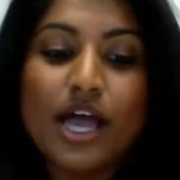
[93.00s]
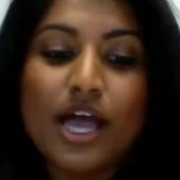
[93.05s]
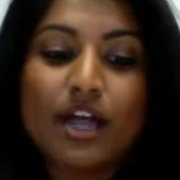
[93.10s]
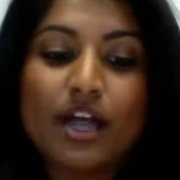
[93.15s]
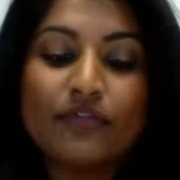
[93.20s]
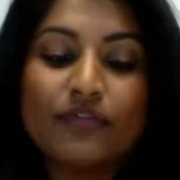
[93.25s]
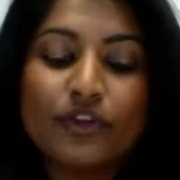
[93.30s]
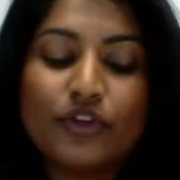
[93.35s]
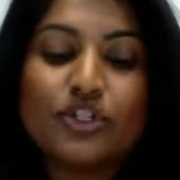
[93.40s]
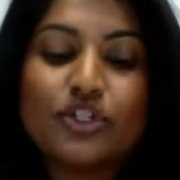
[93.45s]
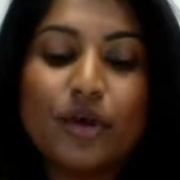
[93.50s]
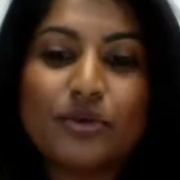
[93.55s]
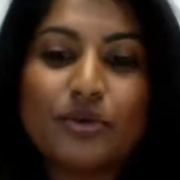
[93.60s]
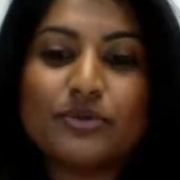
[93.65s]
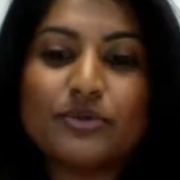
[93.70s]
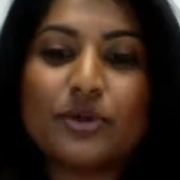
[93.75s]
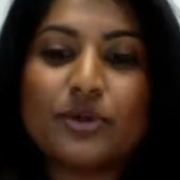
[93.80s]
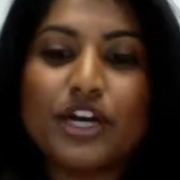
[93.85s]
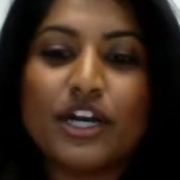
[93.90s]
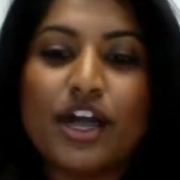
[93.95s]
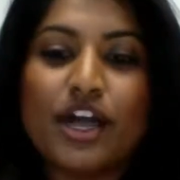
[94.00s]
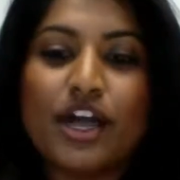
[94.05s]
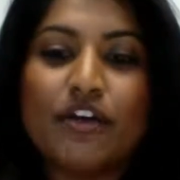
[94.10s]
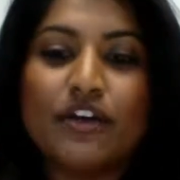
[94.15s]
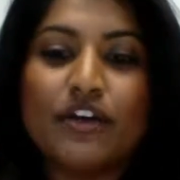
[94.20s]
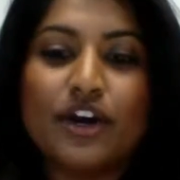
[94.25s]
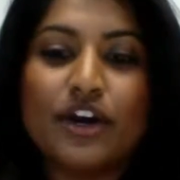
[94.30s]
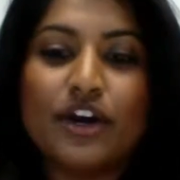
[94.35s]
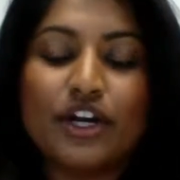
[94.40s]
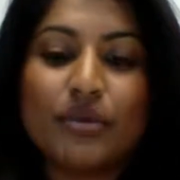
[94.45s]
few topics we're going to cover
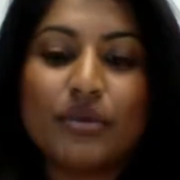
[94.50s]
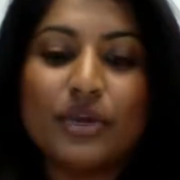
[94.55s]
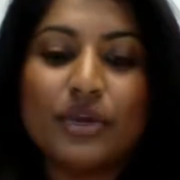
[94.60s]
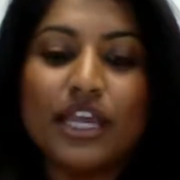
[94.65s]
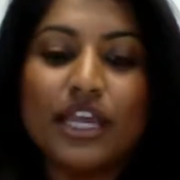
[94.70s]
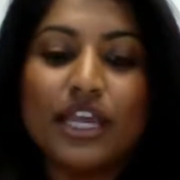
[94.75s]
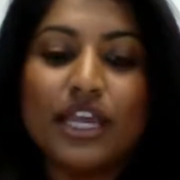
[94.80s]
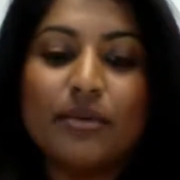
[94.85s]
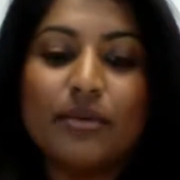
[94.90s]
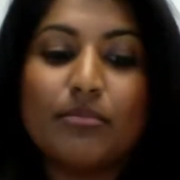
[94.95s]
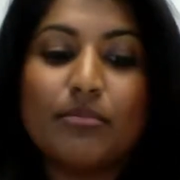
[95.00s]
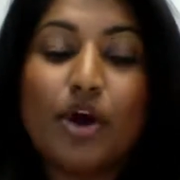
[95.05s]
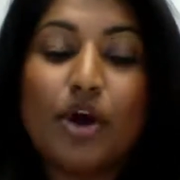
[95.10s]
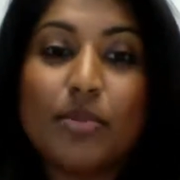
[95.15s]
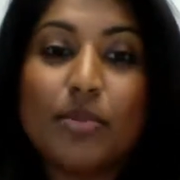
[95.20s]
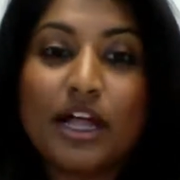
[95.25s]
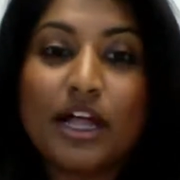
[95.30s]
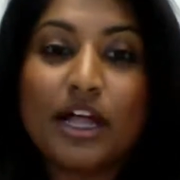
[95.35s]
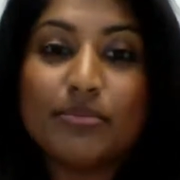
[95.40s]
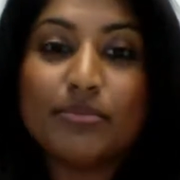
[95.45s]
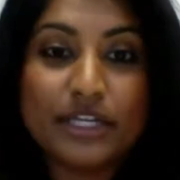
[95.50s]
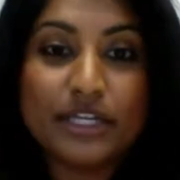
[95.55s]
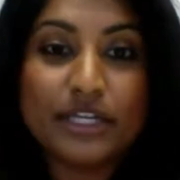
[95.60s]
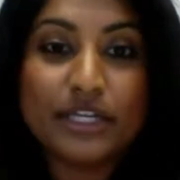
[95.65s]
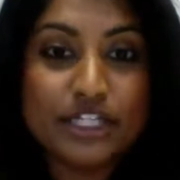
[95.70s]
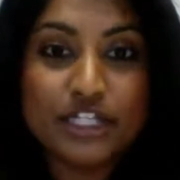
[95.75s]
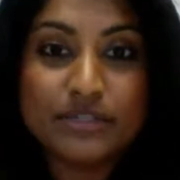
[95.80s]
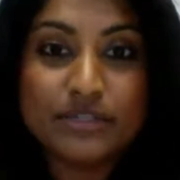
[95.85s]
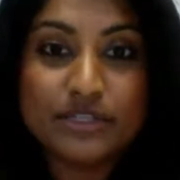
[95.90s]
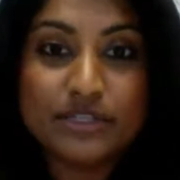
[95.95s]
are going to be mobile bid
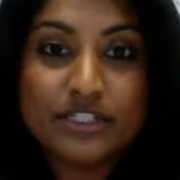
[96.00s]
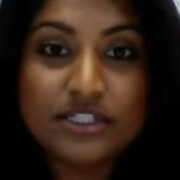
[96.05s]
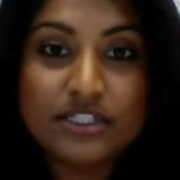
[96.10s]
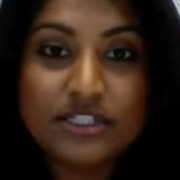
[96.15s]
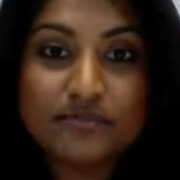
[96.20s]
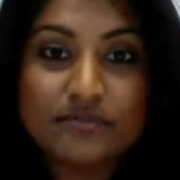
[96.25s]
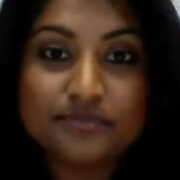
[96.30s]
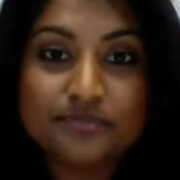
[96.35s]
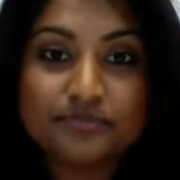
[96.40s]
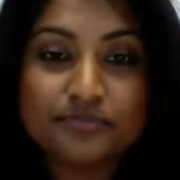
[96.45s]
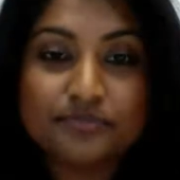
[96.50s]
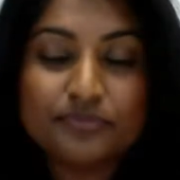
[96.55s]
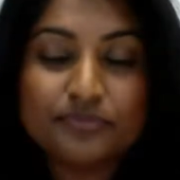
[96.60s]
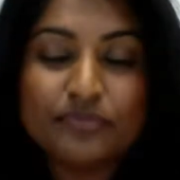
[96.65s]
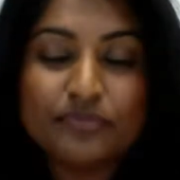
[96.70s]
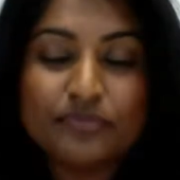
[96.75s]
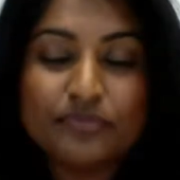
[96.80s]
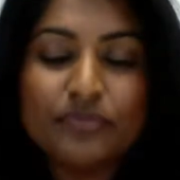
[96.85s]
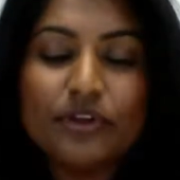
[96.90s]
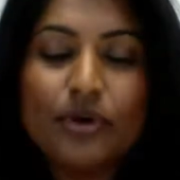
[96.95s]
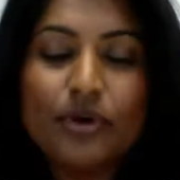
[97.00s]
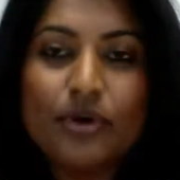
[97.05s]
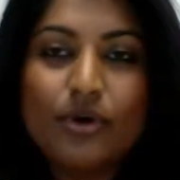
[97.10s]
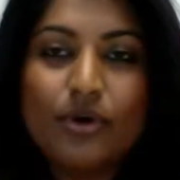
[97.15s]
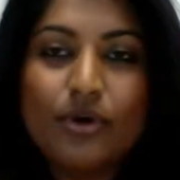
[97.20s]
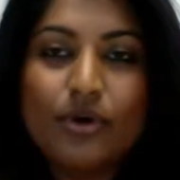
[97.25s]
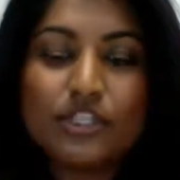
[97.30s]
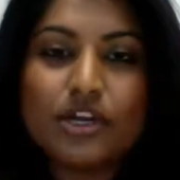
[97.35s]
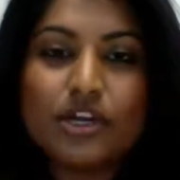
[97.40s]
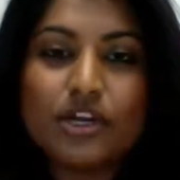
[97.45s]
adjustments,
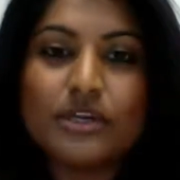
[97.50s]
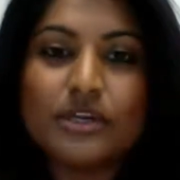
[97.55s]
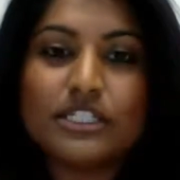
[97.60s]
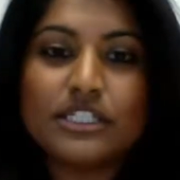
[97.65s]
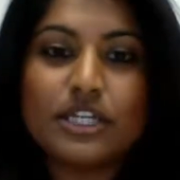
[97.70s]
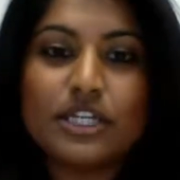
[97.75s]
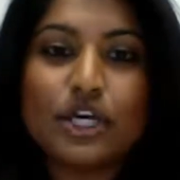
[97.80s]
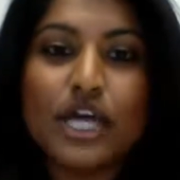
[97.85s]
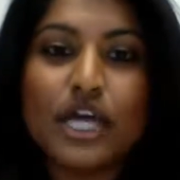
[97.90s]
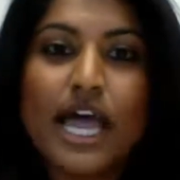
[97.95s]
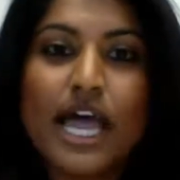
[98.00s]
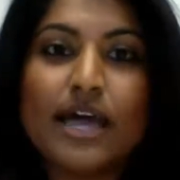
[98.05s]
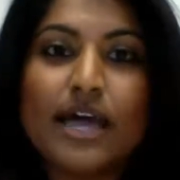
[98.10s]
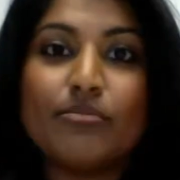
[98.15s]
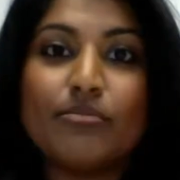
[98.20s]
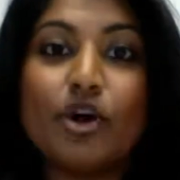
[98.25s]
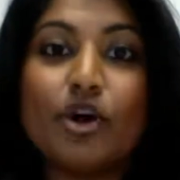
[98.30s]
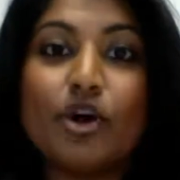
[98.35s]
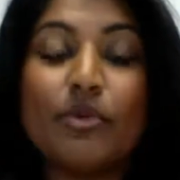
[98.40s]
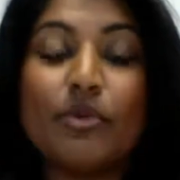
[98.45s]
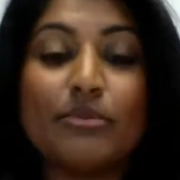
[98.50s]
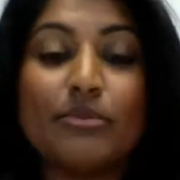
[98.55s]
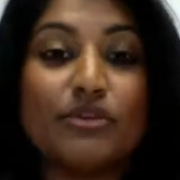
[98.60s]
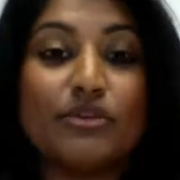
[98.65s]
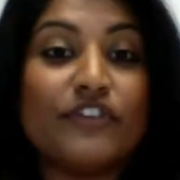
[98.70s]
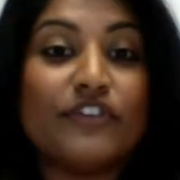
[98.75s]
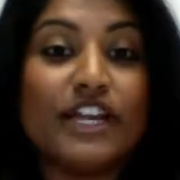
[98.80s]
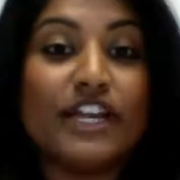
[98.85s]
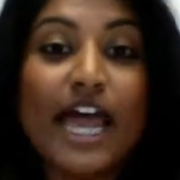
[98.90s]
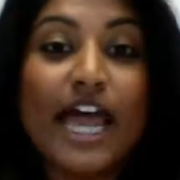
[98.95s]
also going to look at mobile
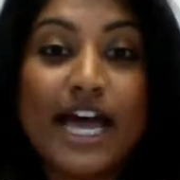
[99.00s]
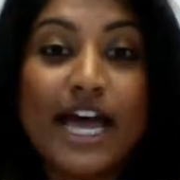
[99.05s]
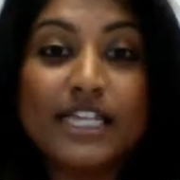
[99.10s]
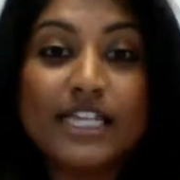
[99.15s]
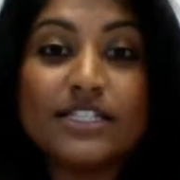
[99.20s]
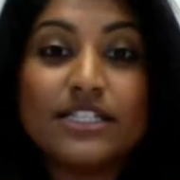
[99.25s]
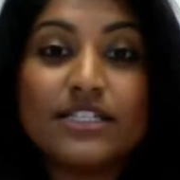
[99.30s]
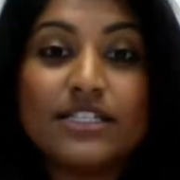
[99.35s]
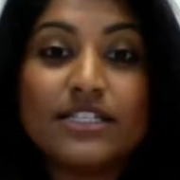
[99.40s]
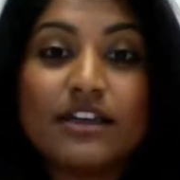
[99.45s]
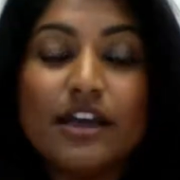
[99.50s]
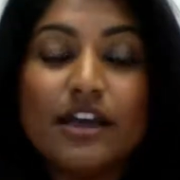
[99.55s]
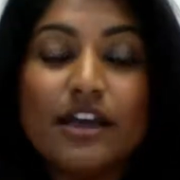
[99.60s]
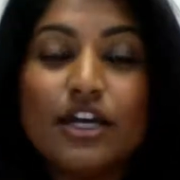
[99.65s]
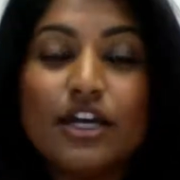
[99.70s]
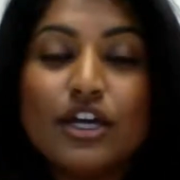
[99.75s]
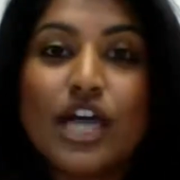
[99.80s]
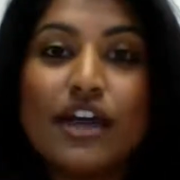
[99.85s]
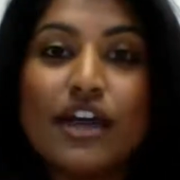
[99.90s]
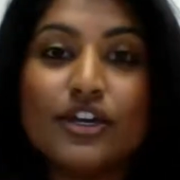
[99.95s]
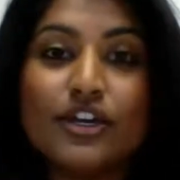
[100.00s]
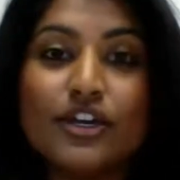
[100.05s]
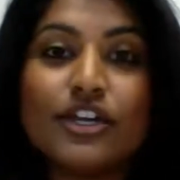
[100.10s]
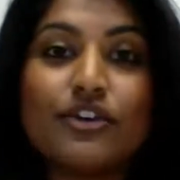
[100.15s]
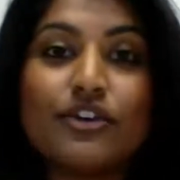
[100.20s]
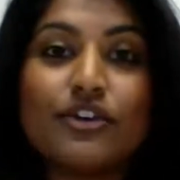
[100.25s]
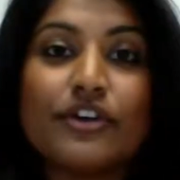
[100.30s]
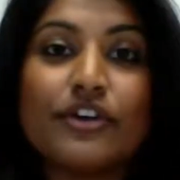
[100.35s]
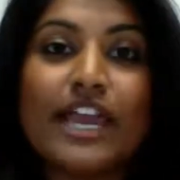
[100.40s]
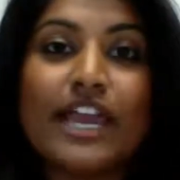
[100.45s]
preferred ads, so how you can
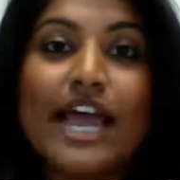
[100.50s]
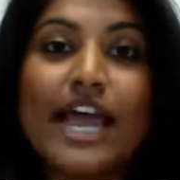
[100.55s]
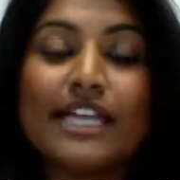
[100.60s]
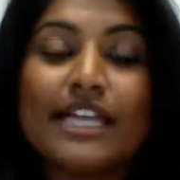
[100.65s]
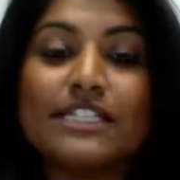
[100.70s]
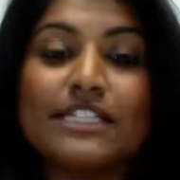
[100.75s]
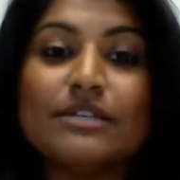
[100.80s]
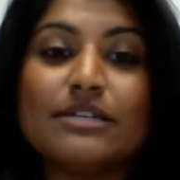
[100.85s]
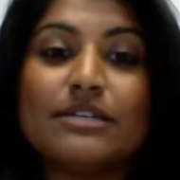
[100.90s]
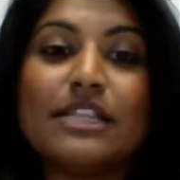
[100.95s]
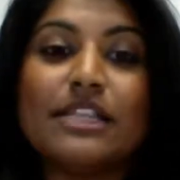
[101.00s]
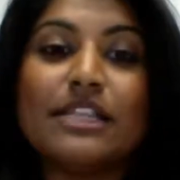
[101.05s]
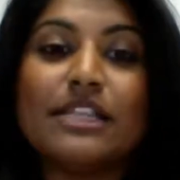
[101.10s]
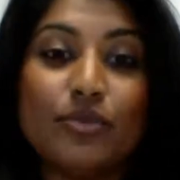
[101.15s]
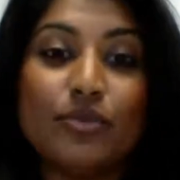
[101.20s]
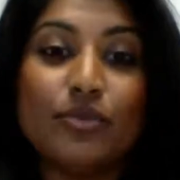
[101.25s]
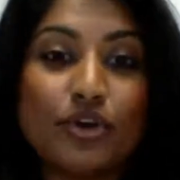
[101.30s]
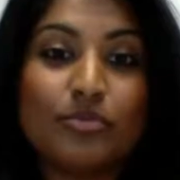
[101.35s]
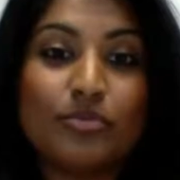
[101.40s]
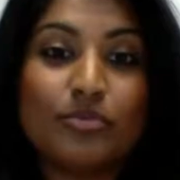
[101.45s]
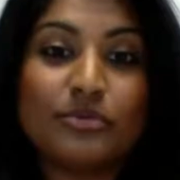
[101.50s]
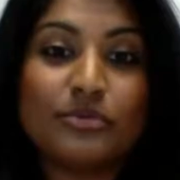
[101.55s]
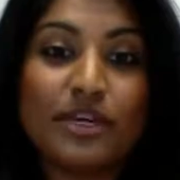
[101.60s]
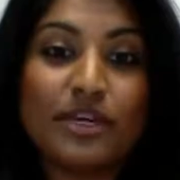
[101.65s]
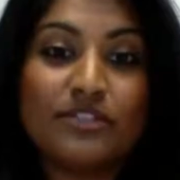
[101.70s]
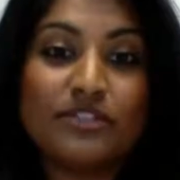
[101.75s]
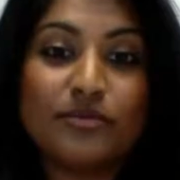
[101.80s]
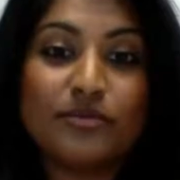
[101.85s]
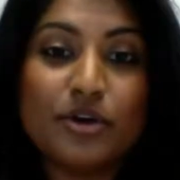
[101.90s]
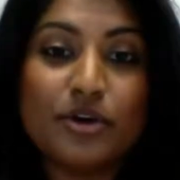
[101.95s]
create ads to make them more
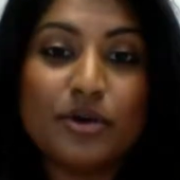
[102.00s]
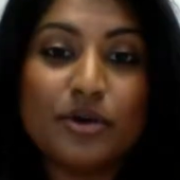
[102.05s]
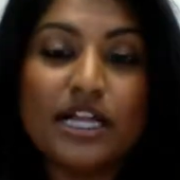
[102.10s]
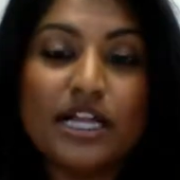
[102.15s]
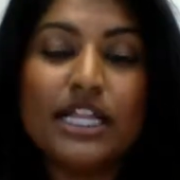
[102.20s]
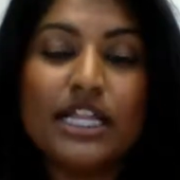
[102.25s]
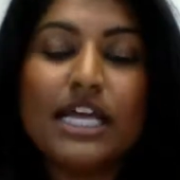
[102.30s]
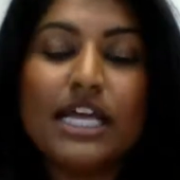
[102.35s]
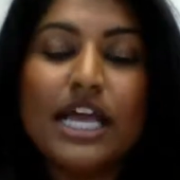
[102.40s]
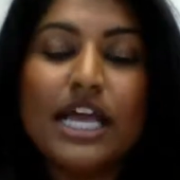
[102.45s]
optimized for mobile.